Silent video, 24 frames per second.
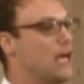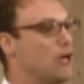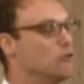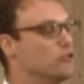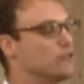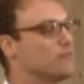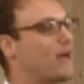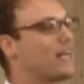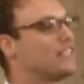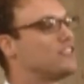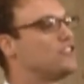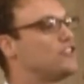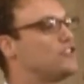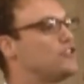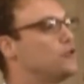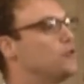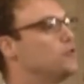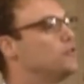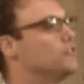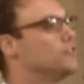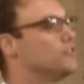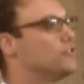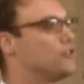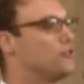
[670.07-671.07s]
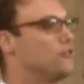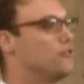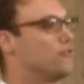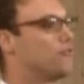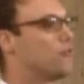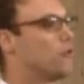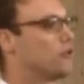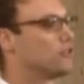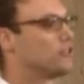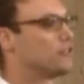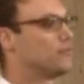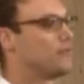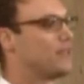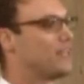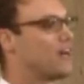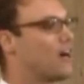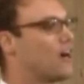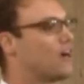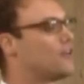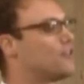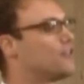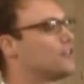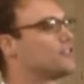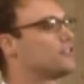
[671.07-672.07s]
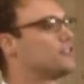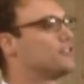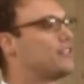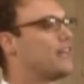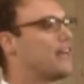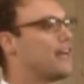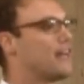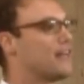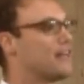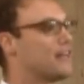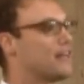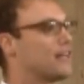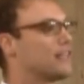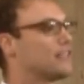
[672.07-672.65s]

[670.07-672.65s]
It was my students who forced me to understand